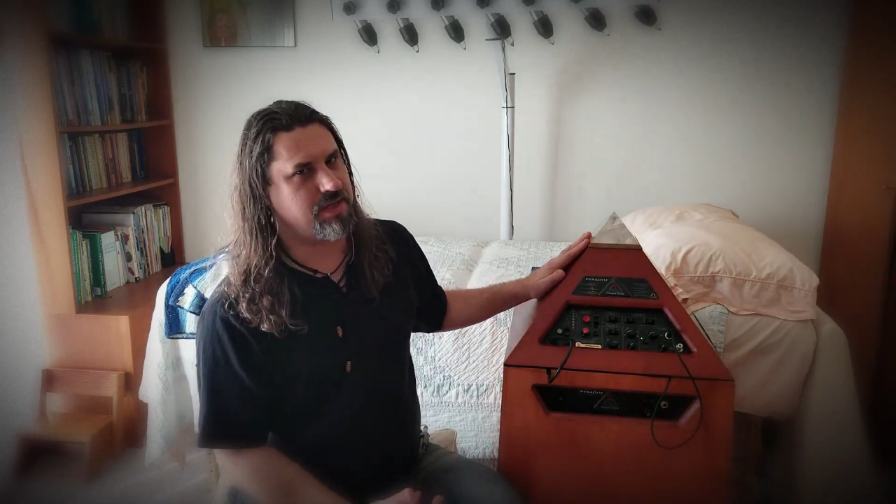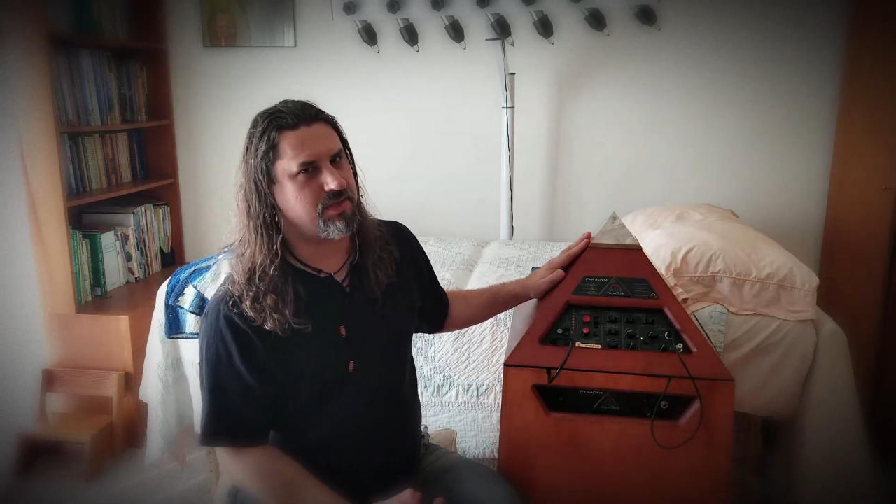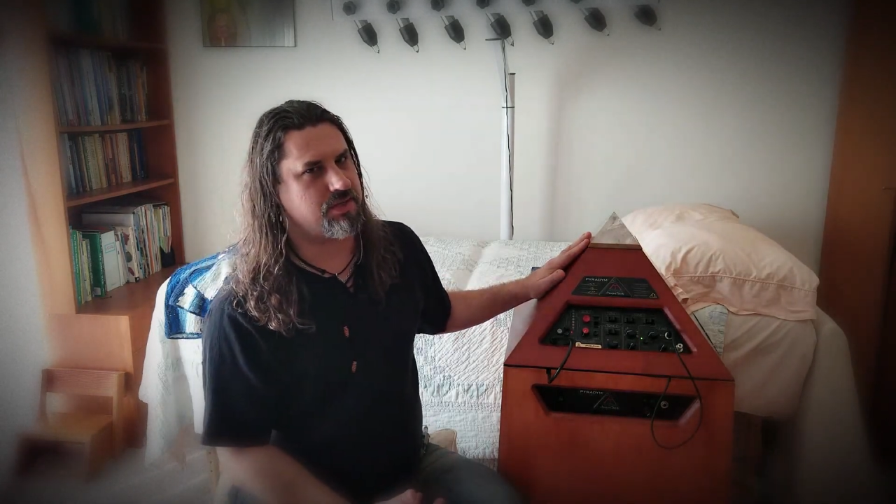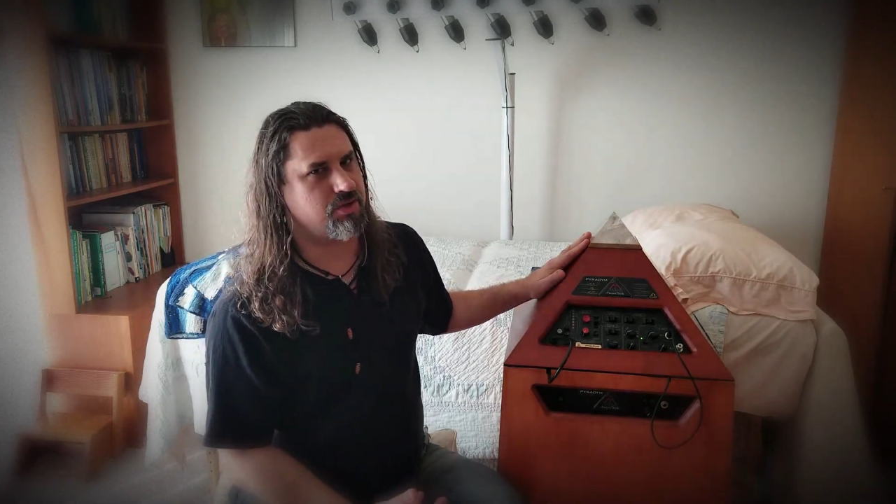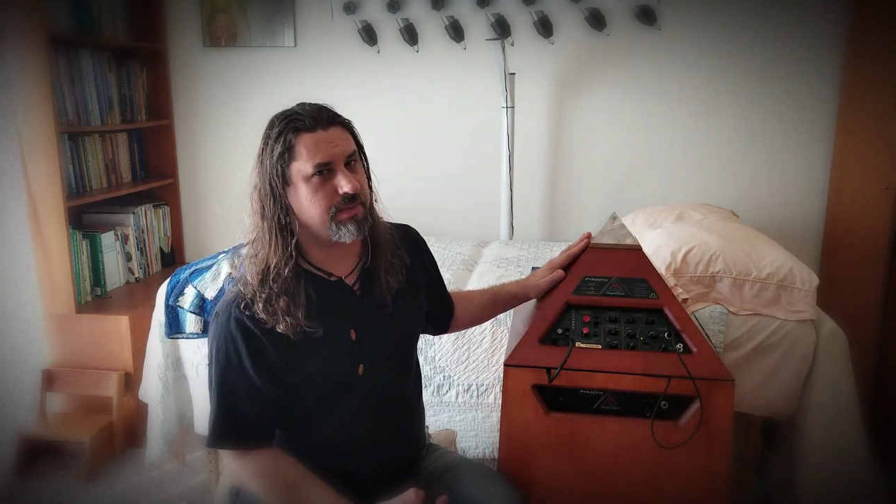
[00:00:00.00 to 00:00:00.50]

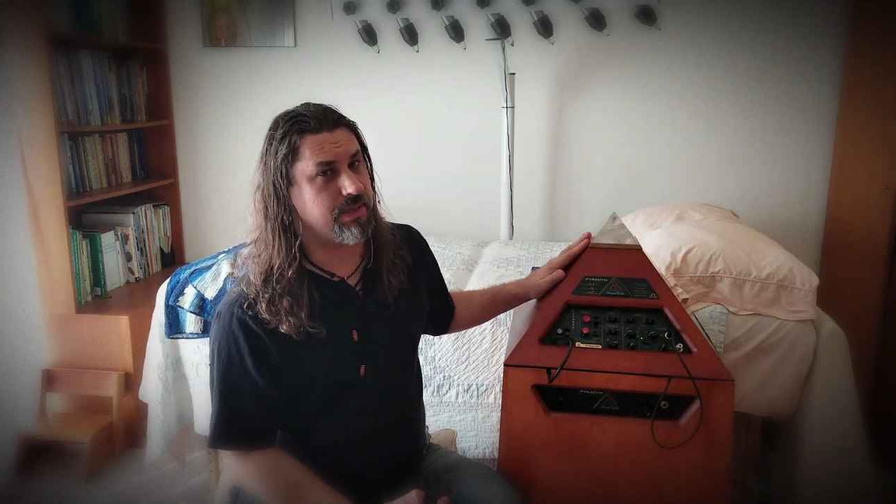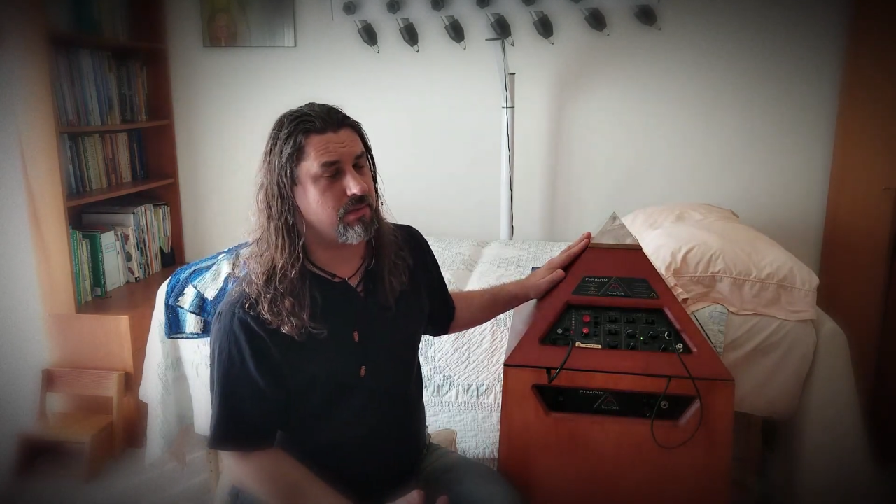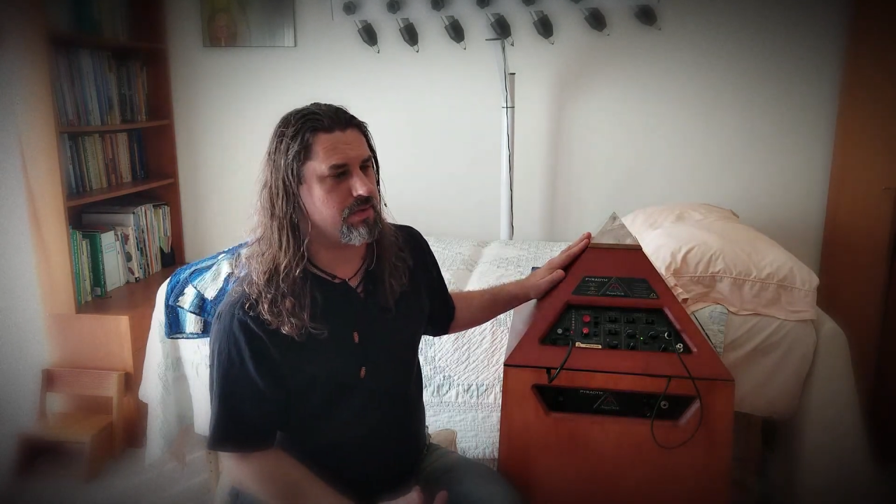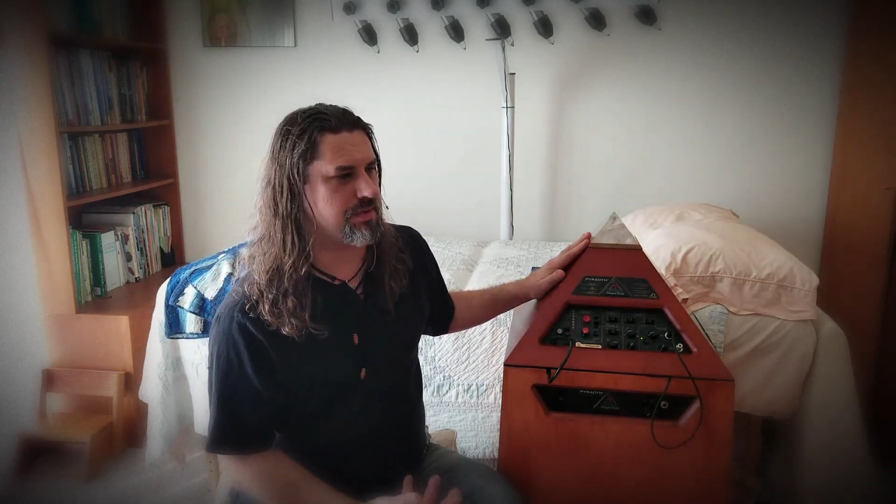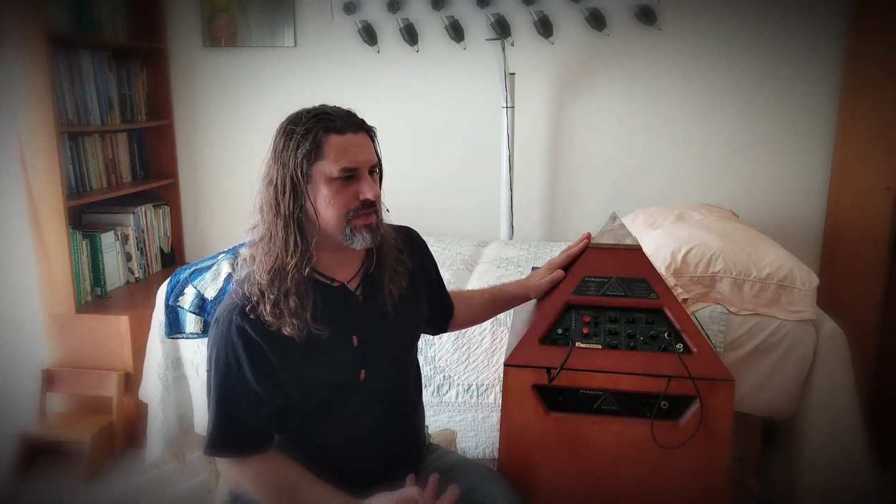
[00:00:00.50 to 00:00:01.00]
instrument.
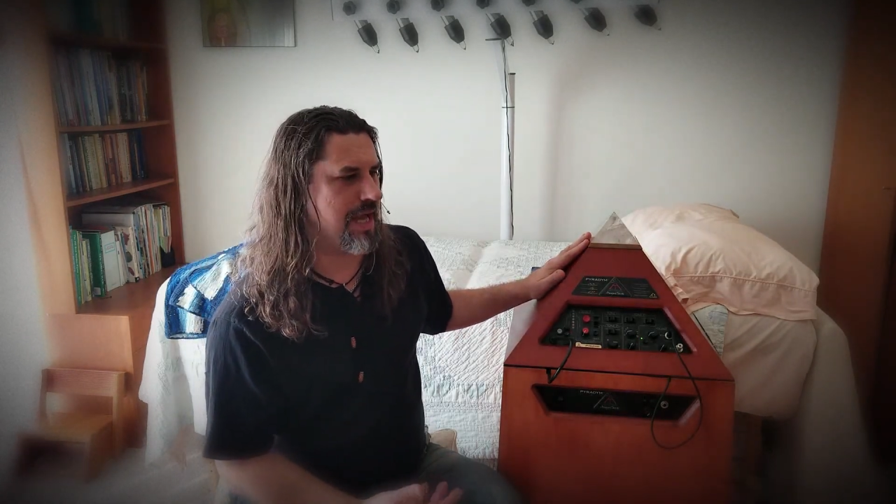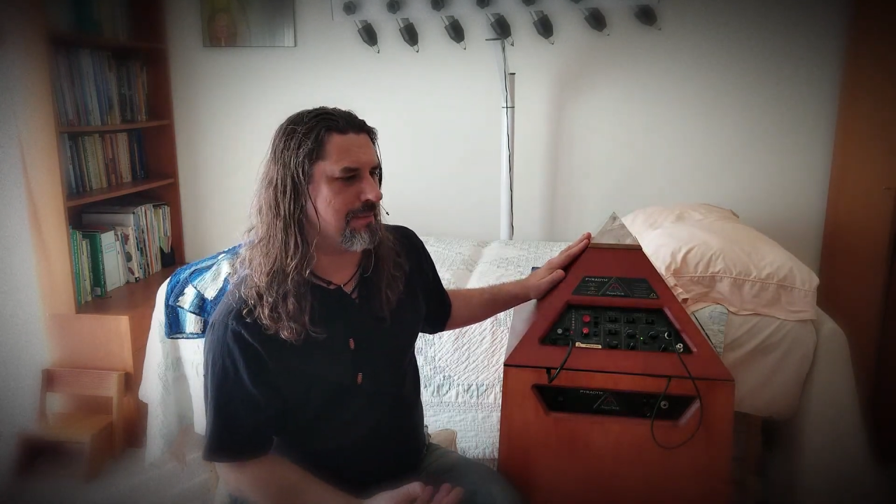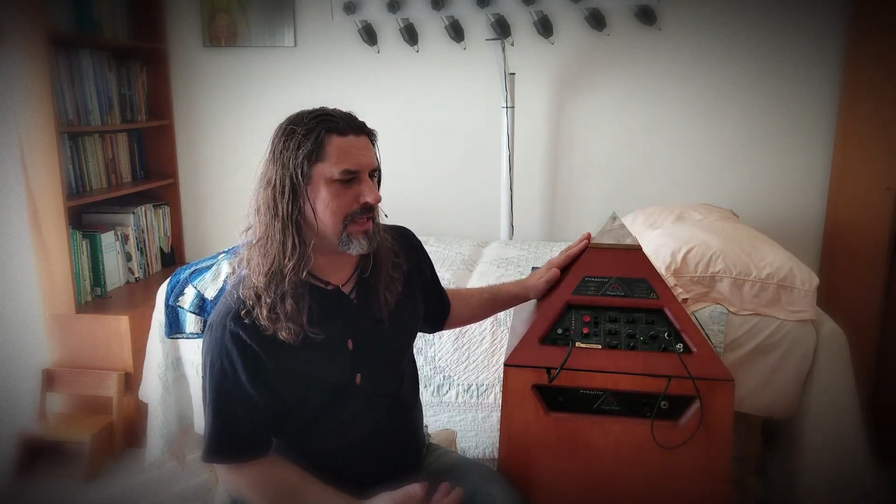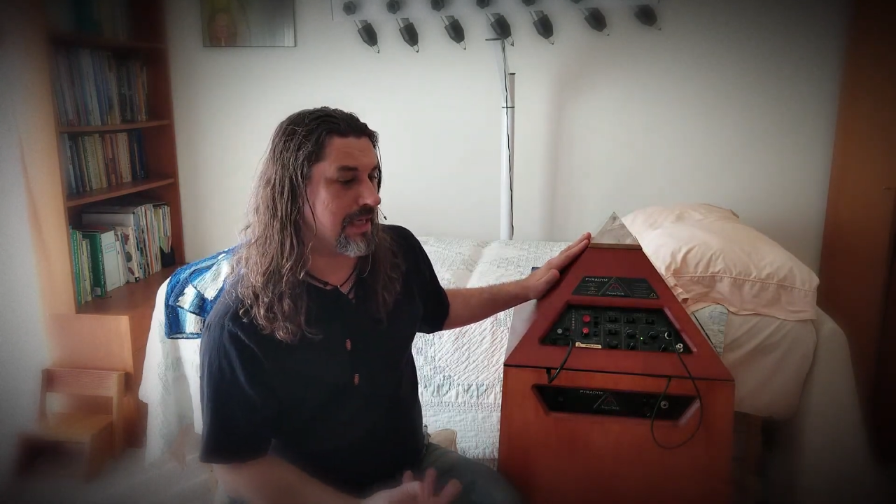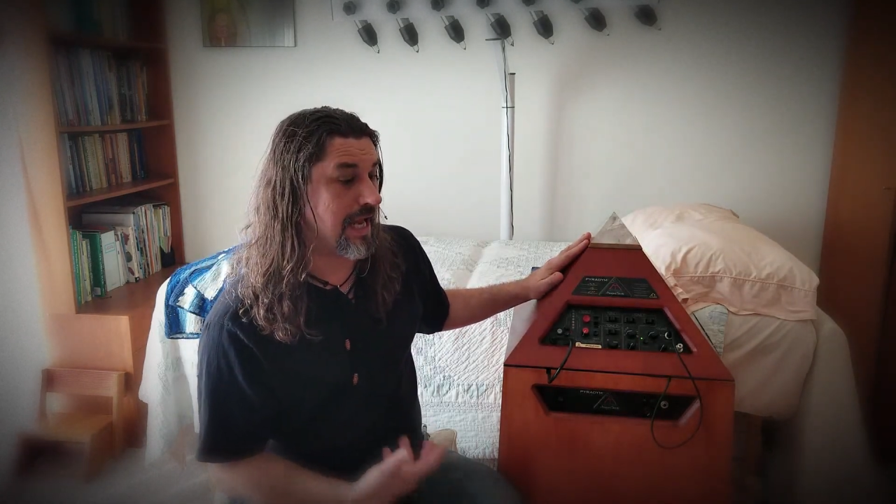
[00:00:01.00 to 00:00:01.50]
What does that mean?